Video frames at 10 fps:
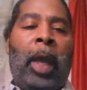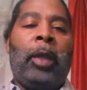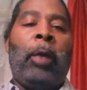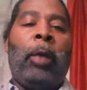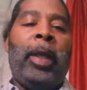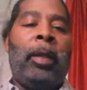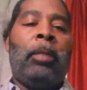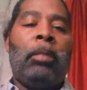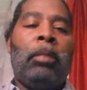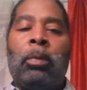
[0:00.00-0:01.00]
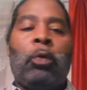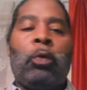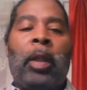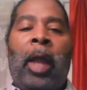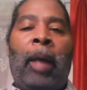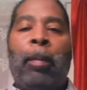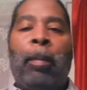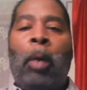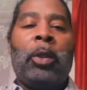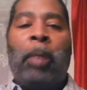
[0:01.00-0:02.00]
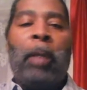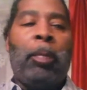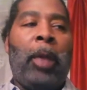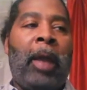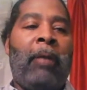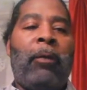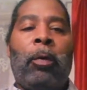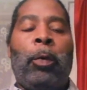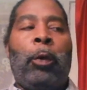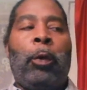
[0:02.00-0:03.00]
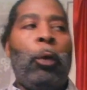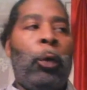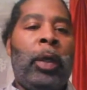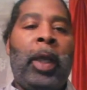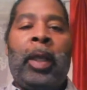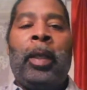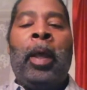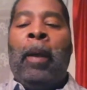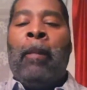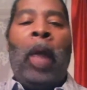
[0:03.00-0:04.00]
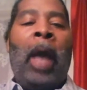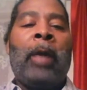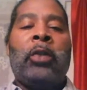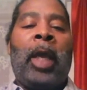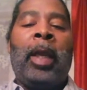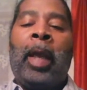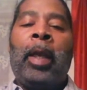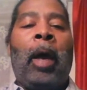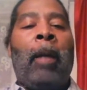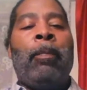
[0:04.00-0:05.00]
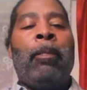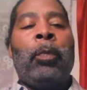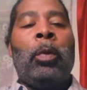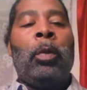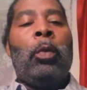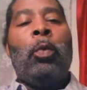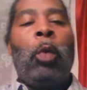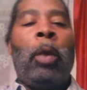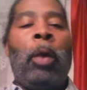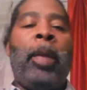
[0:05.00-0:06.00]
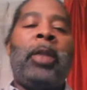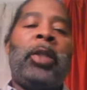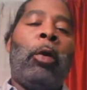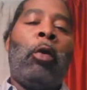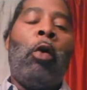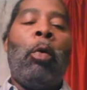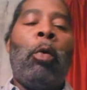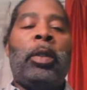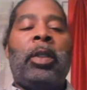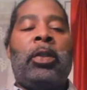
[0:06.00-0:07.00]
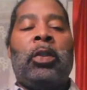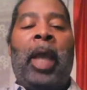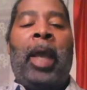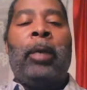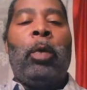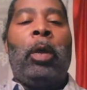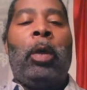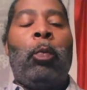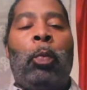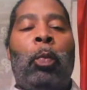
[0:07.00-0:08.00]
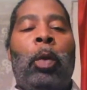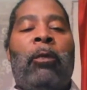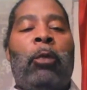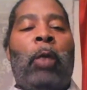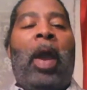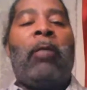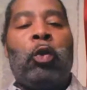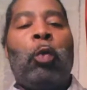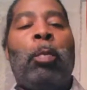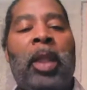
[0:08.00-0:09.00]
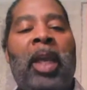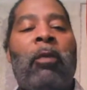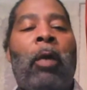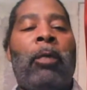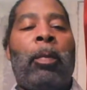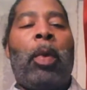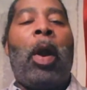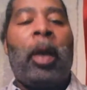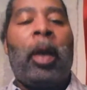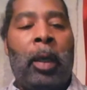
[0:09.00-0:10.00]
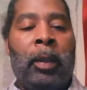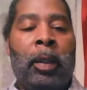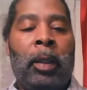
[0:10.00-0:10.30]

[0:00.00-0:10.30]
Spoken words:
got the great straight line bonus pay plan for recruiting. And I understand that. Where me and Jay are going with this is that if you have a true believer of the product,